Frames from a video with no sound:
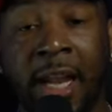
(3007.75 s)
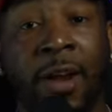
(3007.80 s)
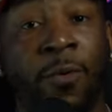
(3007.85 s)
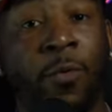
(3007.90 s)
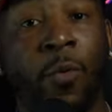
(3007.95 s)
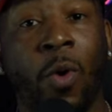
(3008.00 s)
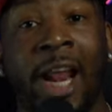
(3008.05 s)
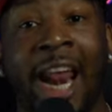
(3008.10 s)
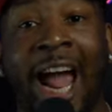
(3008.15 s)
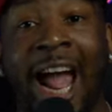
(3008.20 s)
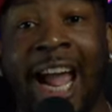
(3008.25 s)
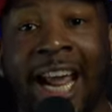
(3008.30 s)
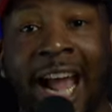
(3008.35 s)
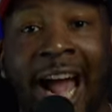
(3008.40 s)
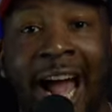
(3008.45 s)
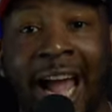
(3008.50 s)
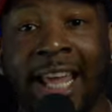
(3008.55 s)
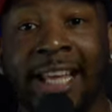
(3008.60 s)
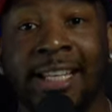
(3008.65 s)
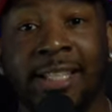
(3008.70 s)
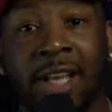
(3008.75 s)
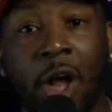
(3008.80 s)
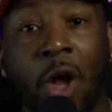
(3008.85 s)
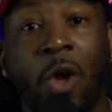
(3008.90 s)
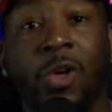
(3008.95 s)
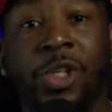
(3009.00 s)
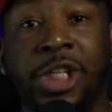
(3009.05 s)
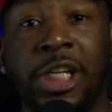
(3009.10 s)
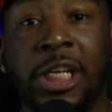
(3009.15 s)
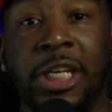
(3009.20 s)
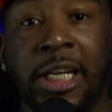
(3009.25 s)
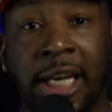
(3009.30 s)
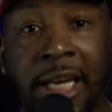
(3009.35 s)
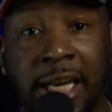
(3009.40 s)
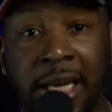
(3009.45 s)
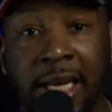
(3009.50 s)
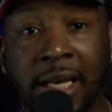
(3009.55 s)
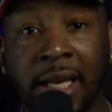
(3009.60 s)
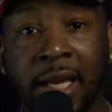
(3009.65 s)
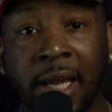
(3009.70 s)
And if what I got is all she
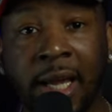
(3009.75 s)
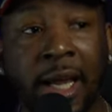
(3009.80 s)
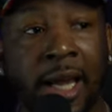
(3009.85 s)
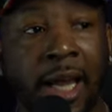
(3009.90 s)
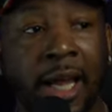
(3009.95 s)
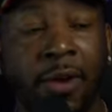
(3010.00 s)
need,